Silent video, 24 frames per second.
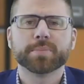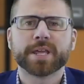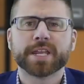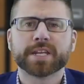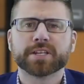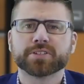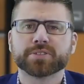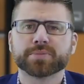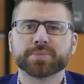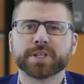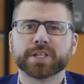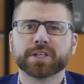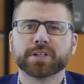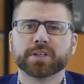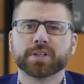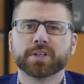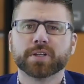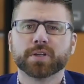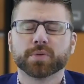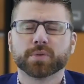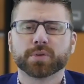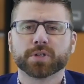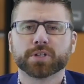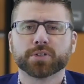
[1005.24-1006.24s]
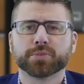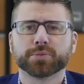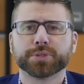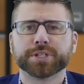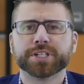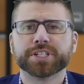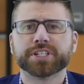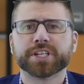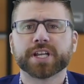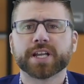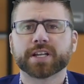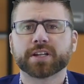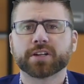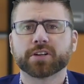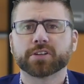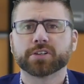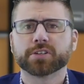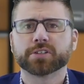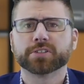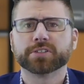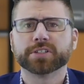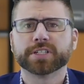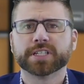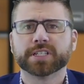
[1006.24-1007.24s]
management, we're going to recheck
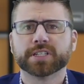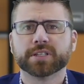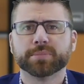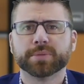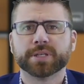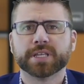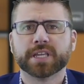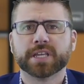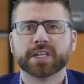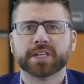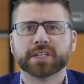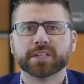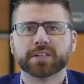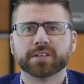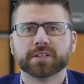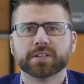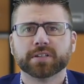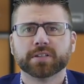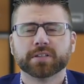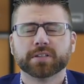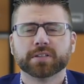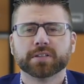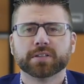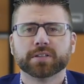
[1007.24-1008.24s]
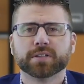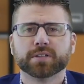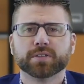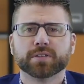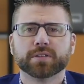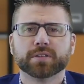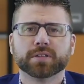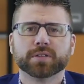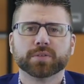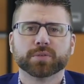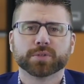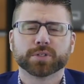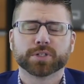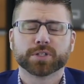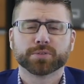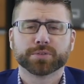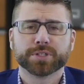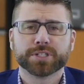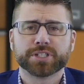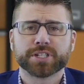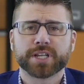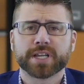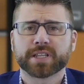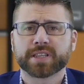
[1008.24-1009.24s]
early in the beginning. We're going to
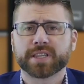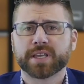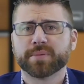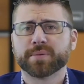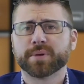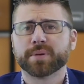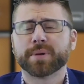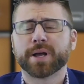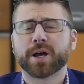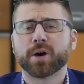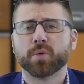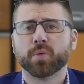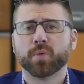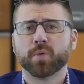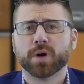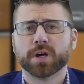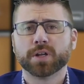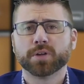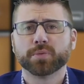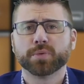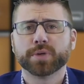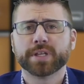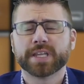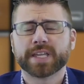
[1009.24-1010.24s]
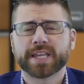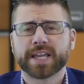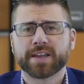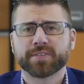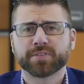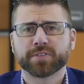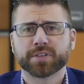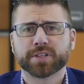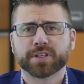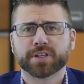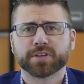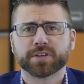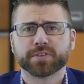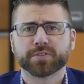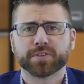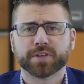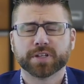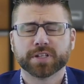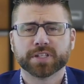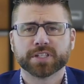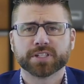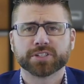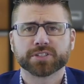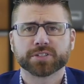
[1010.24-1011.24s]
recheck them in about 1 week after their
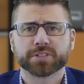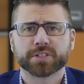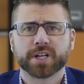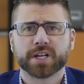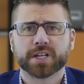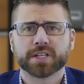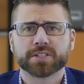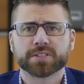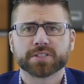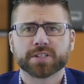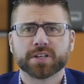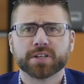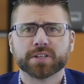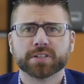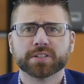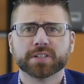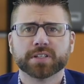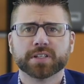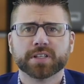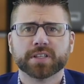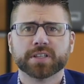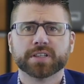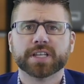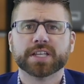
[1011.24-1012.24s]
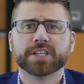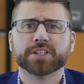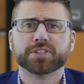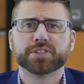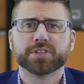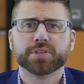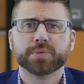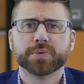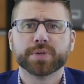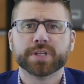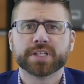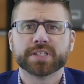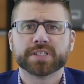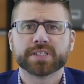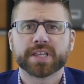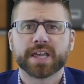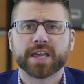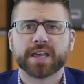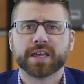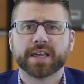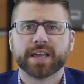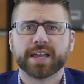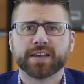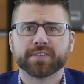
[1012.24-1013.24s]
initial consult, then 2 weeks
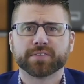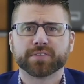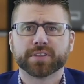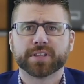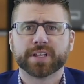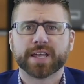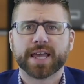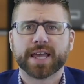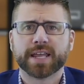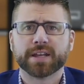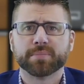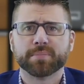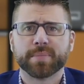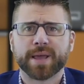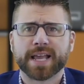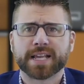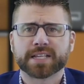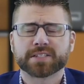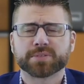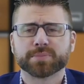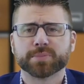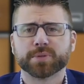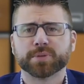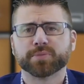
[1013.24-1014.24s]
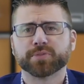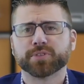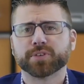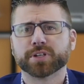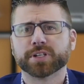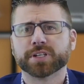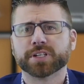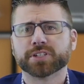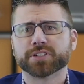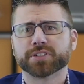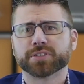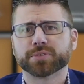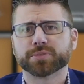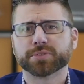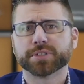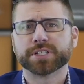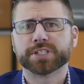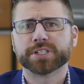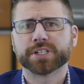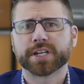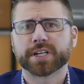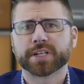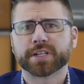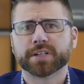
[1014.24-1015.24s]
after that, maximum for initial
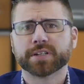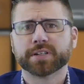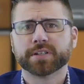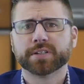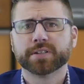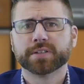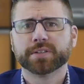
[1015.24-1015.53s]
recheck.